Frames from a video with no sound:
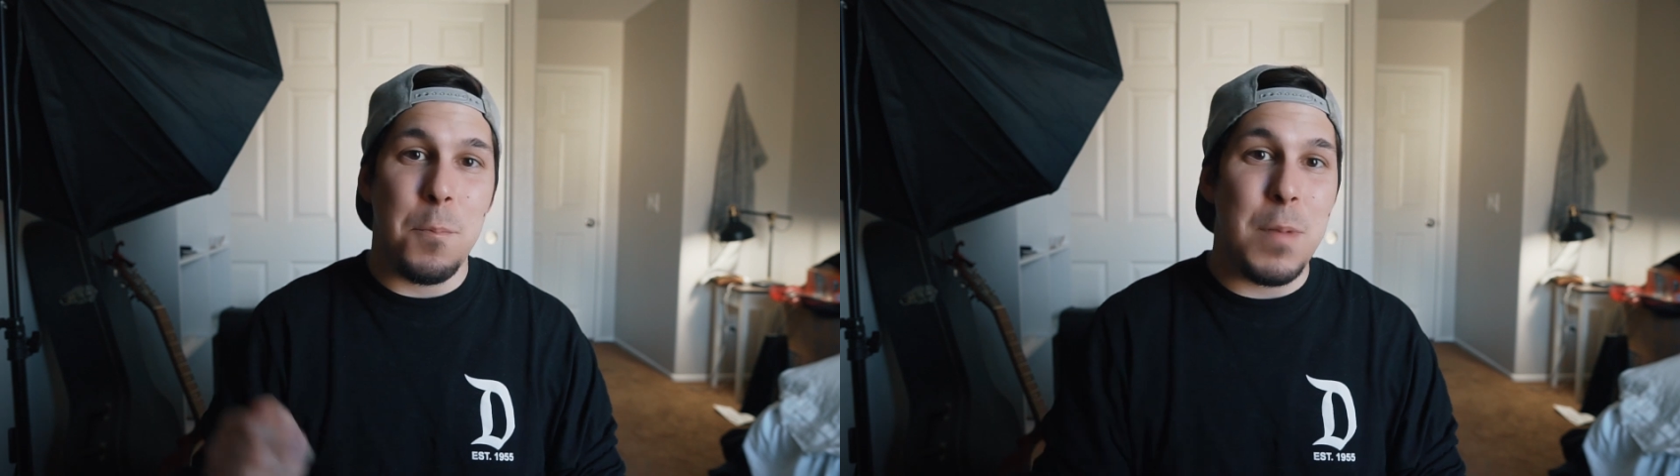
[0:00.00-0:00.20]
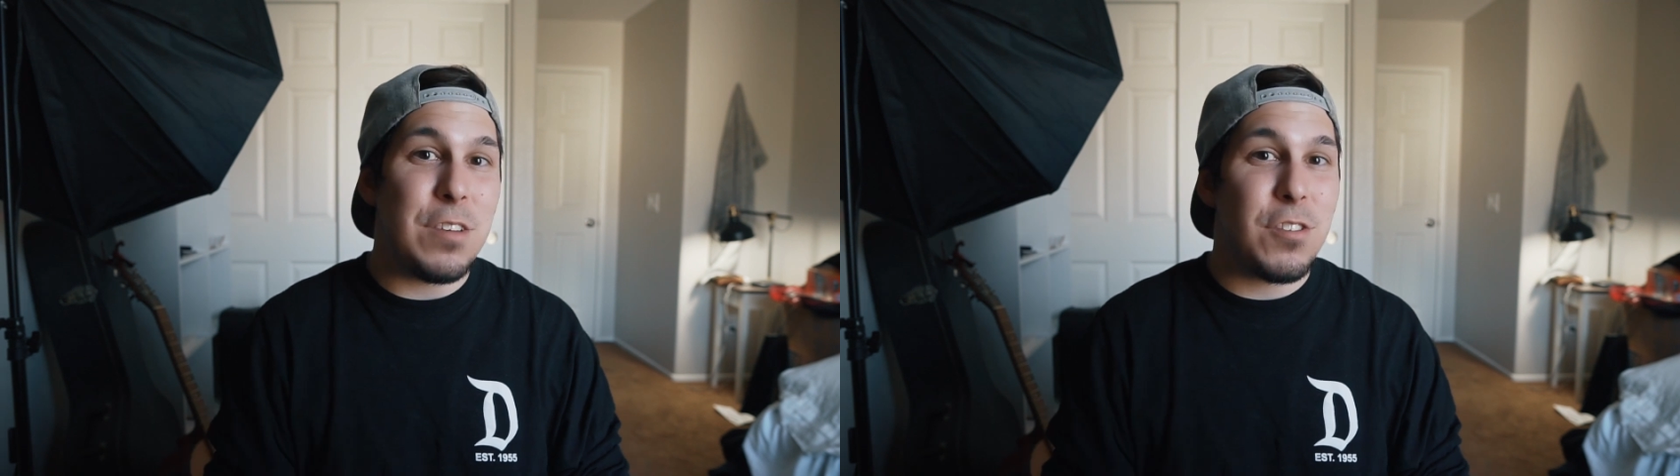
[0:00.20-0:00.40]

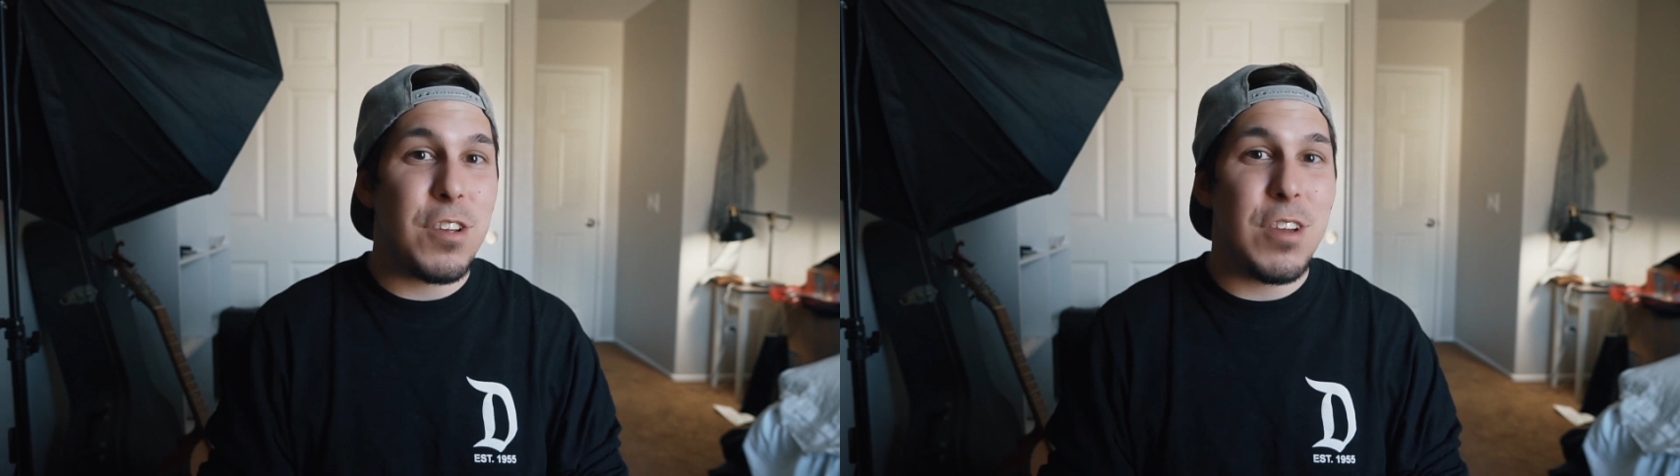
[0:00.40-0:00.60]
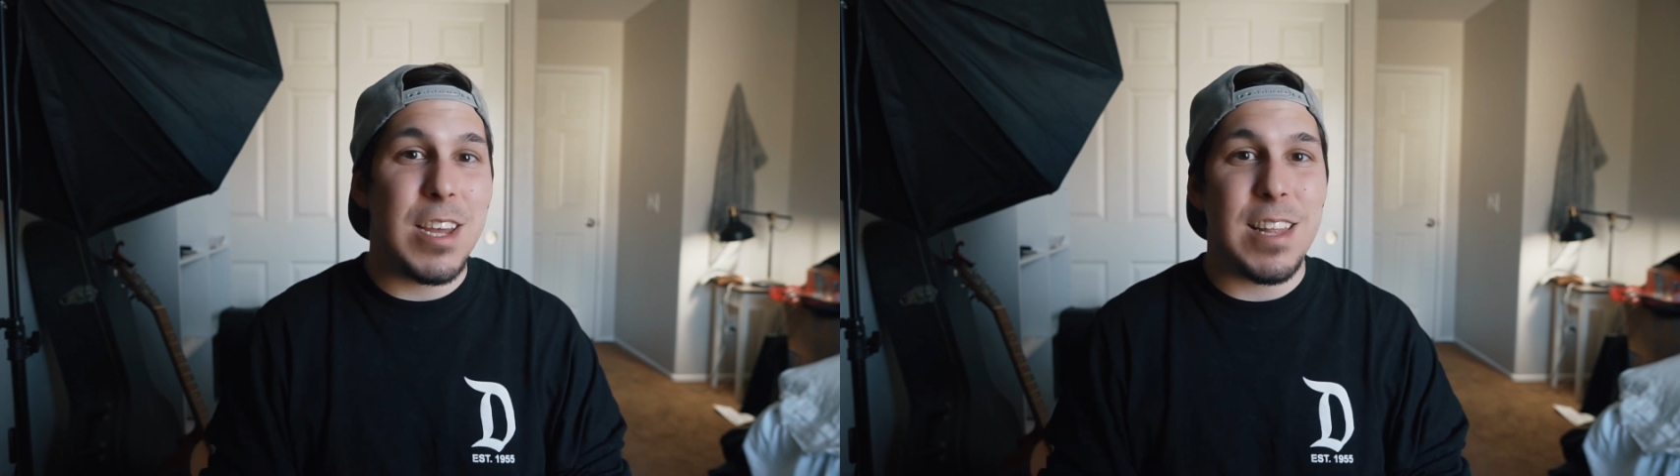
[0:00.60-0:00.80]
make sure
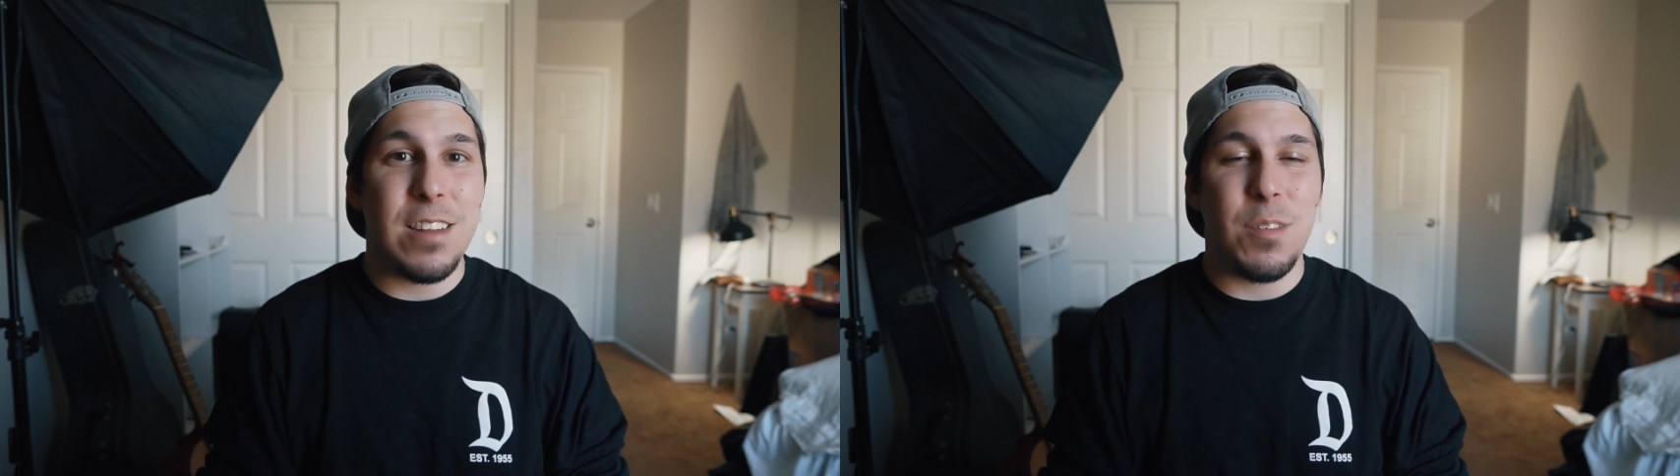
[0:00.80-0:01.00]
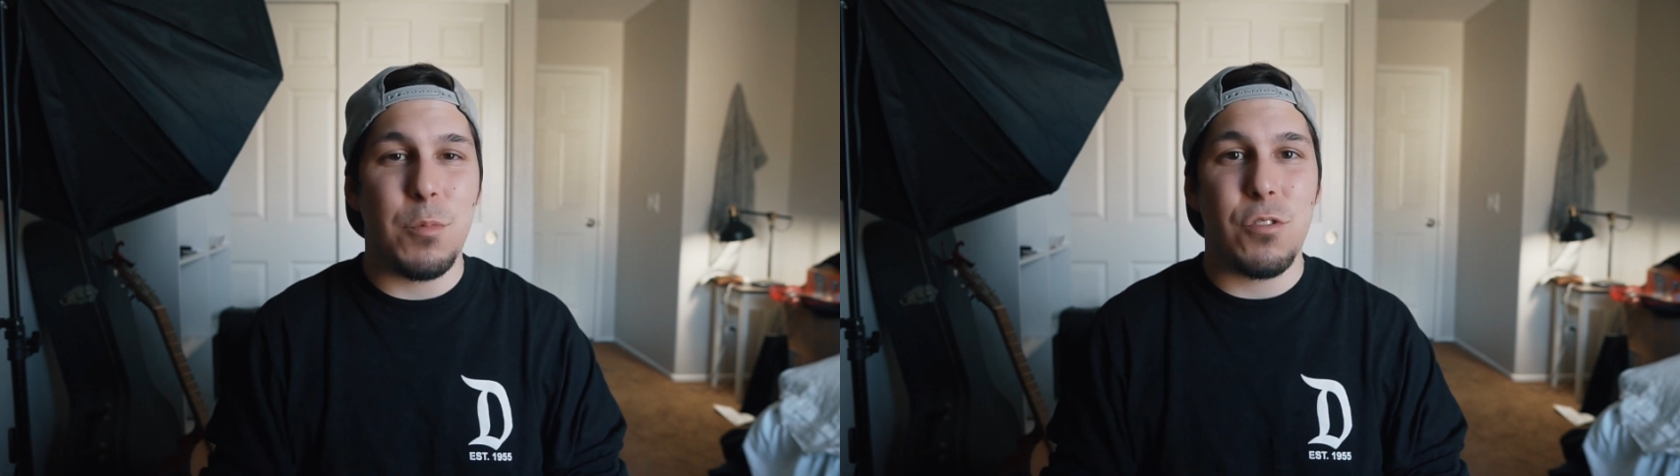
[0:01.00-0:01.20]
you hit
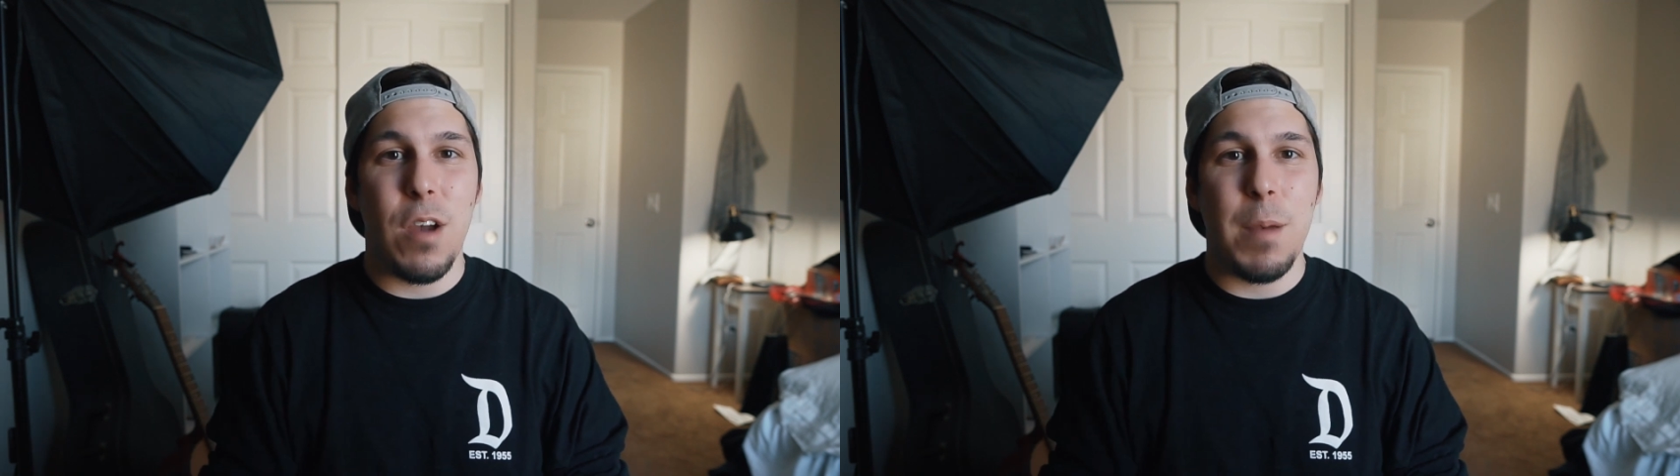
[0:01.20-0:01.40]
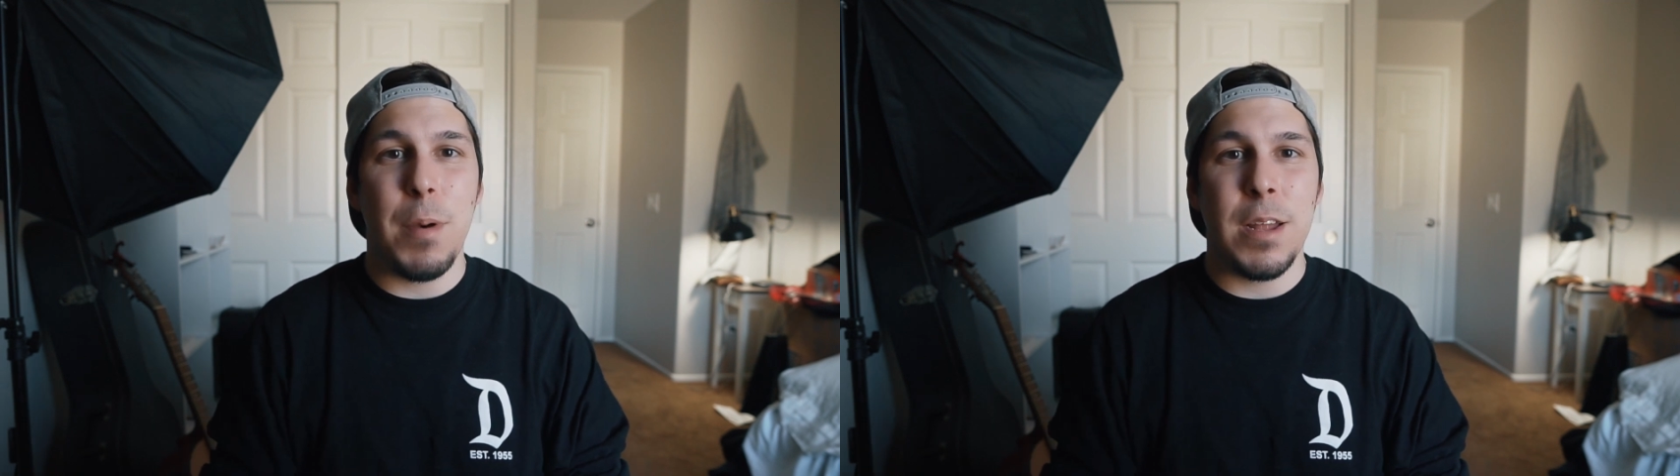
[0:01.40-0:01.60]
that
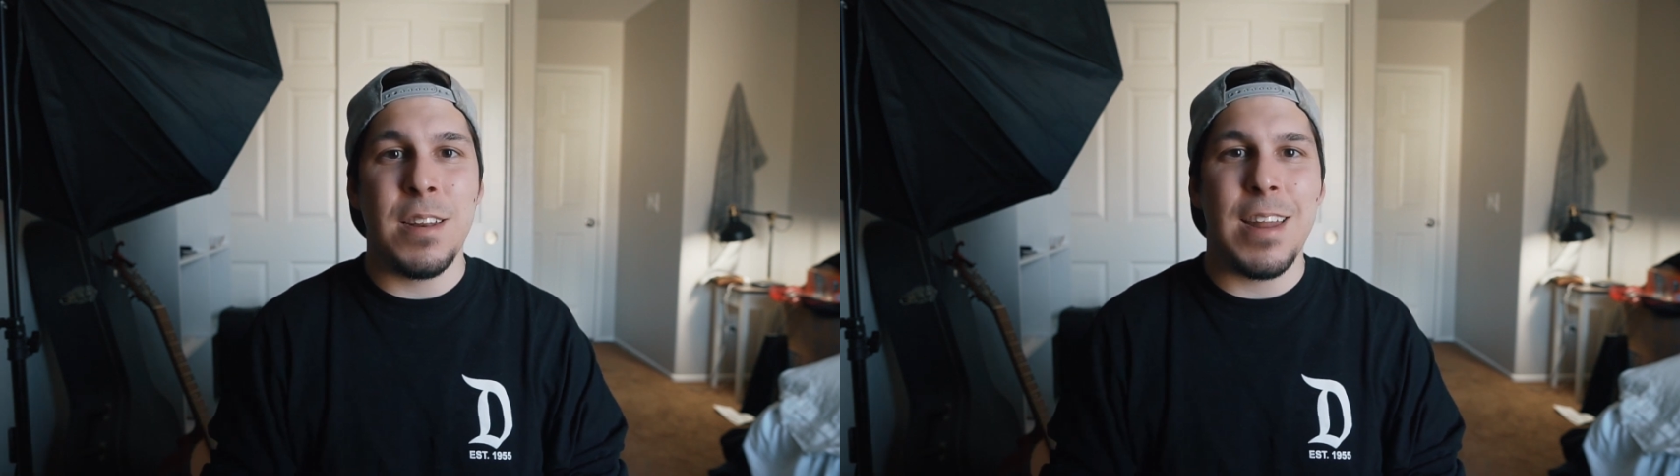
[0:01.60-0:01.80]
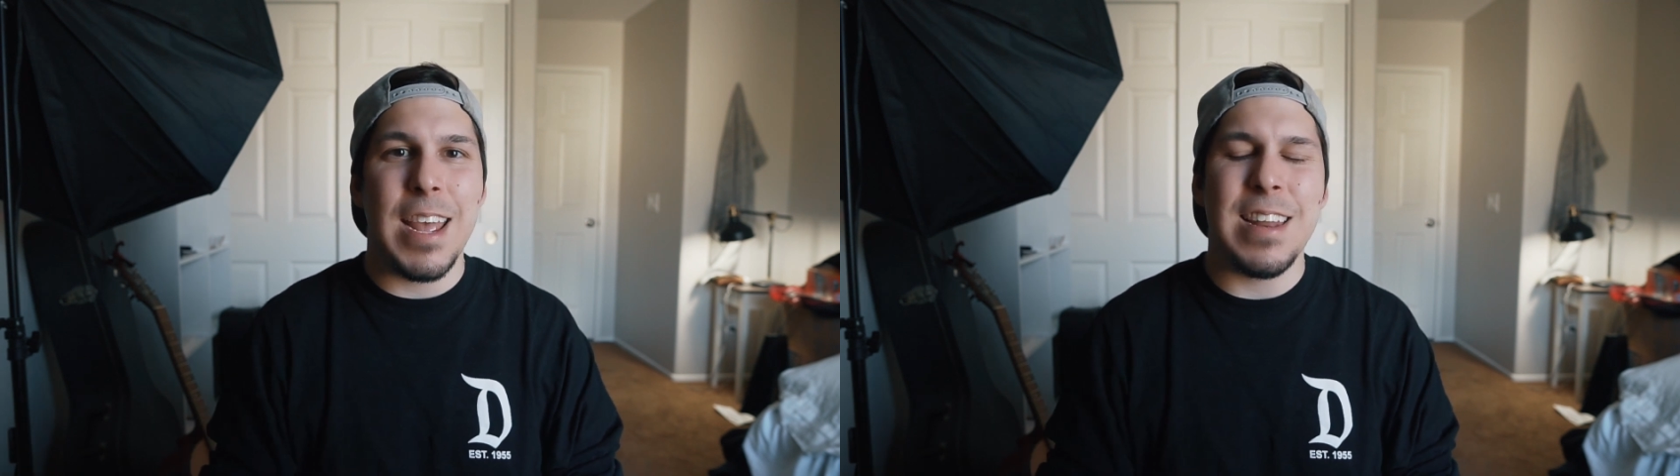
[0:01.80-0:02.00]
subscribe
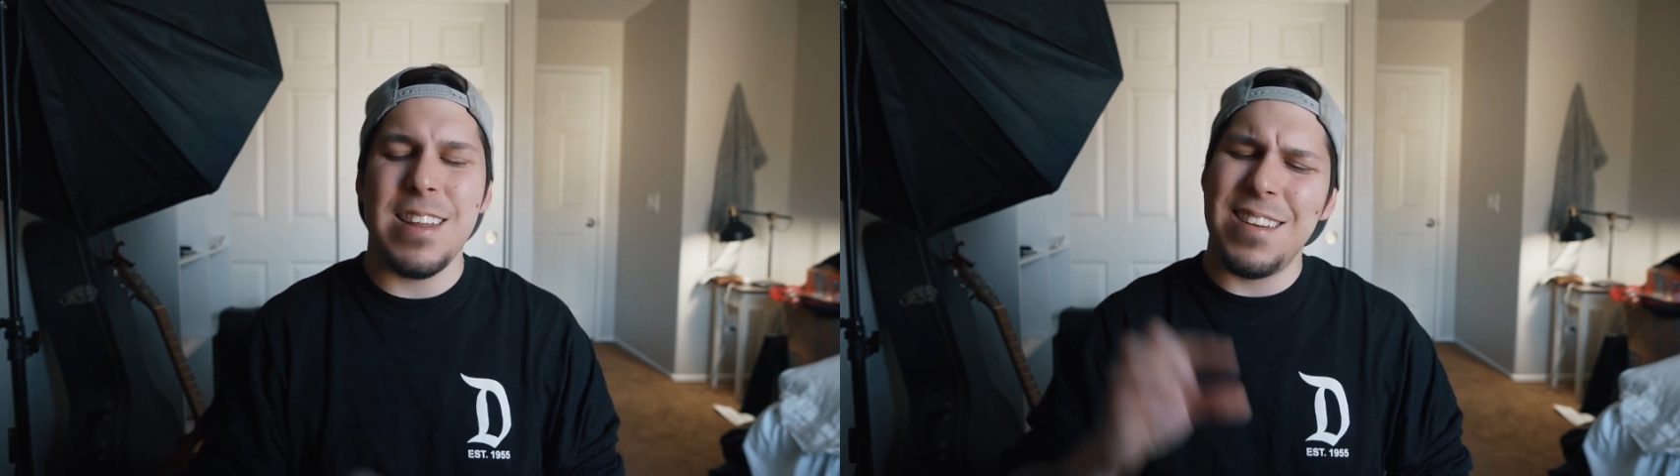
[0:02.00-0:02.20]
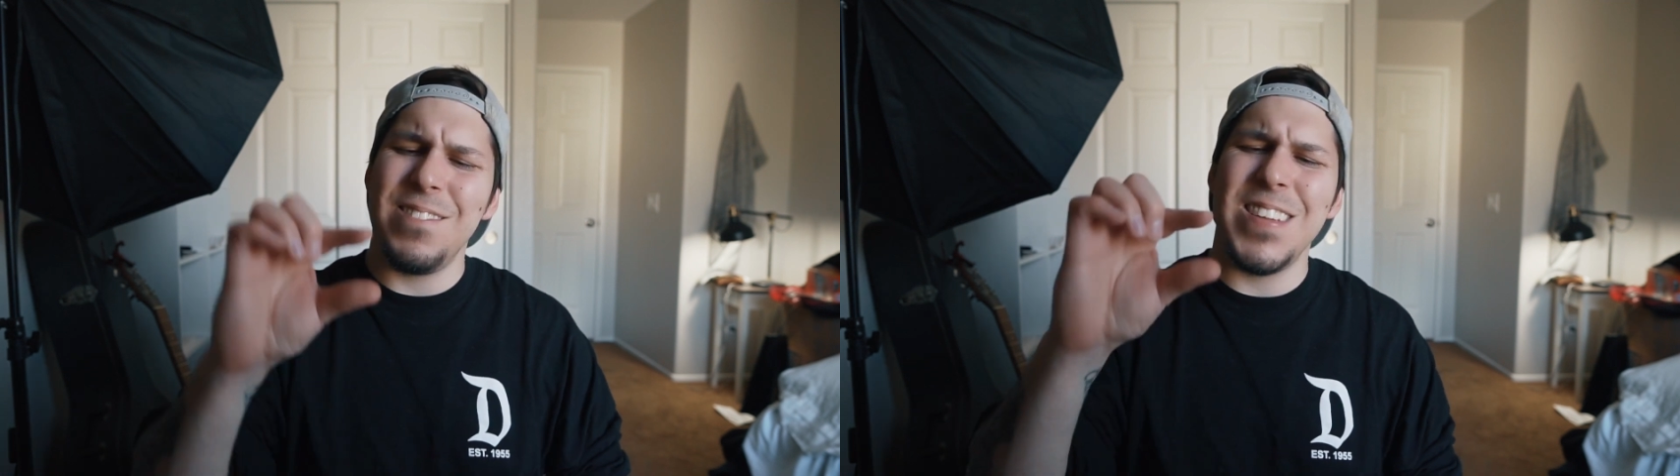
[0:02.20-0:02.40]
button and, uh,